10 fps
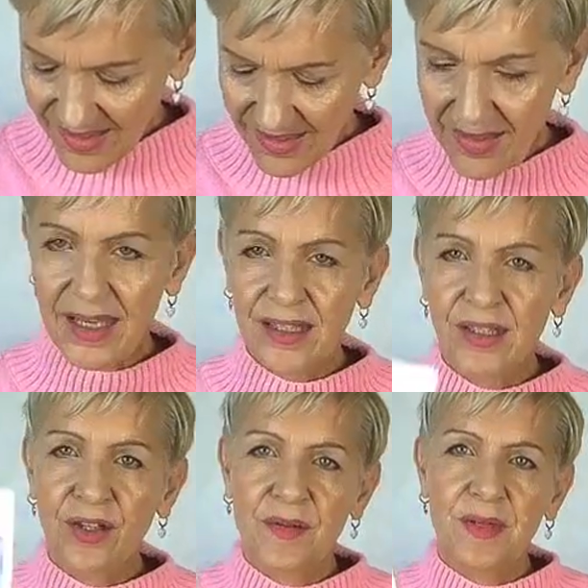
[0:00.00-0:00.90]

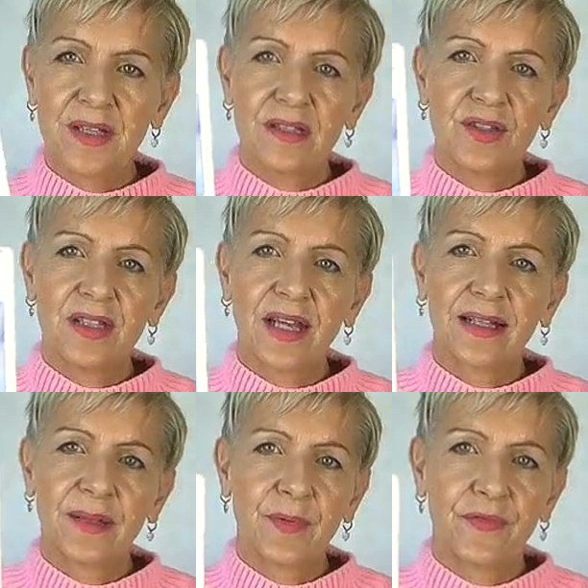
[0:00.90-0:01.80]
Again, you got the message to
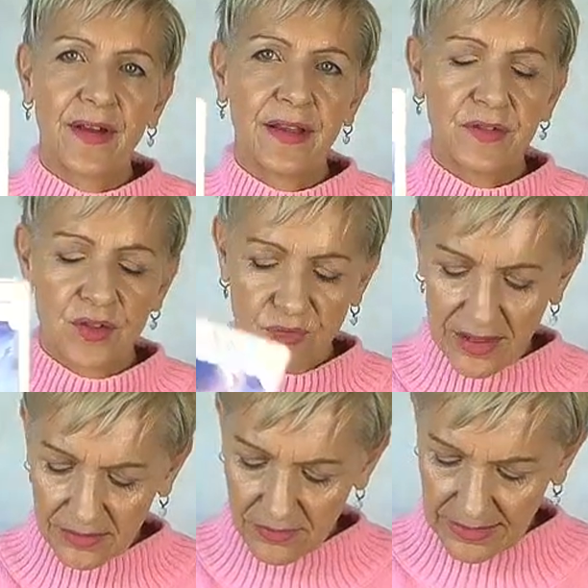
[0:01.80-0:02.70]
take a leap of faith
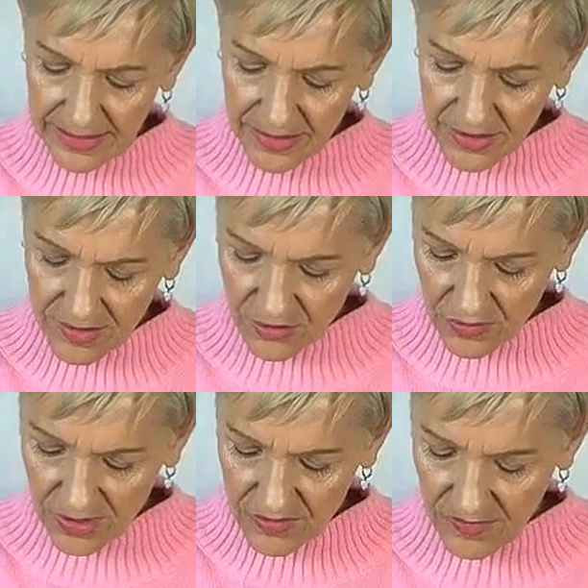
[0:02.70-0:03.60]
directly related to this
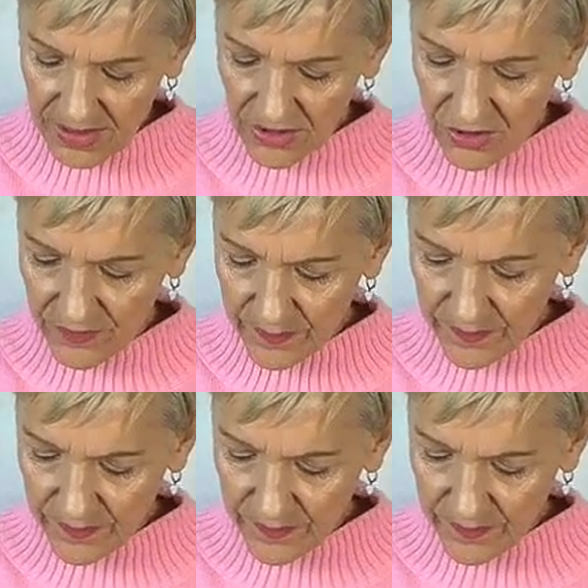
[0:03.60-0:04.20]
transformation.